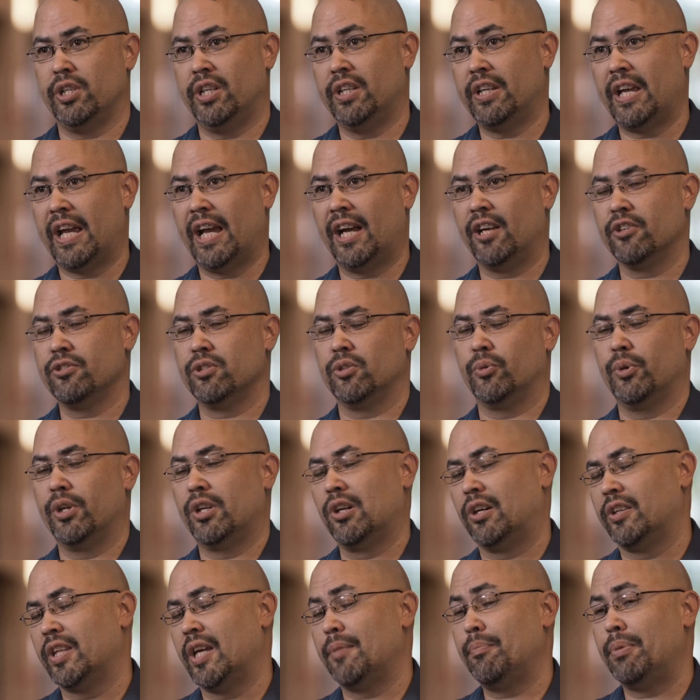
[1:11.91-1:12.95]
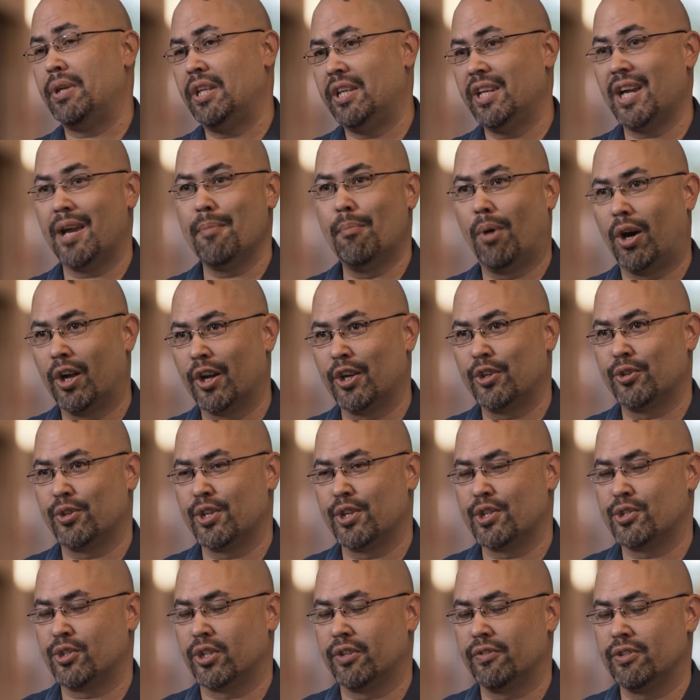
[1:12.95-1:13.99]
in-house, and we call that PDI
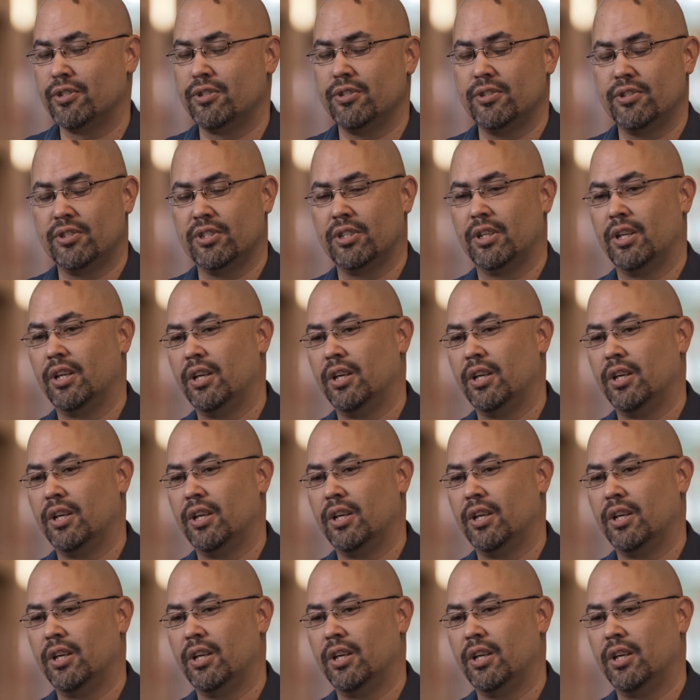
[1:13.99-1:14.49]
Monitoring Services.